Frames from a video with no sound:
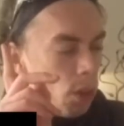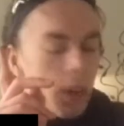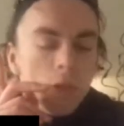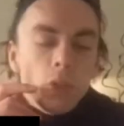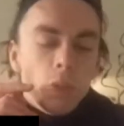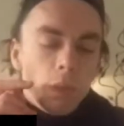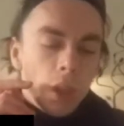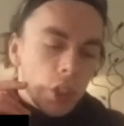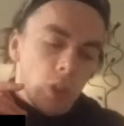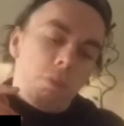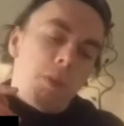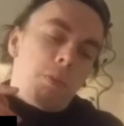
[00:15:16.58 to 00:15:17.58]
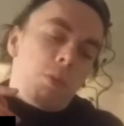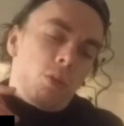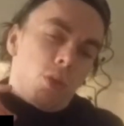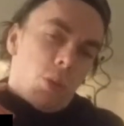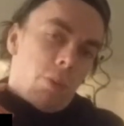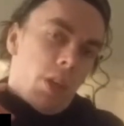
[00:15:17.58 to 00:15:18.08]
we have too much people
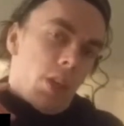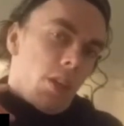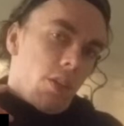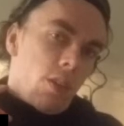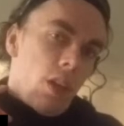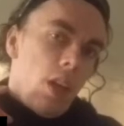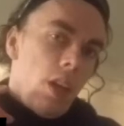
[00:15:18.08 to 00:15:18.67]
on the planet.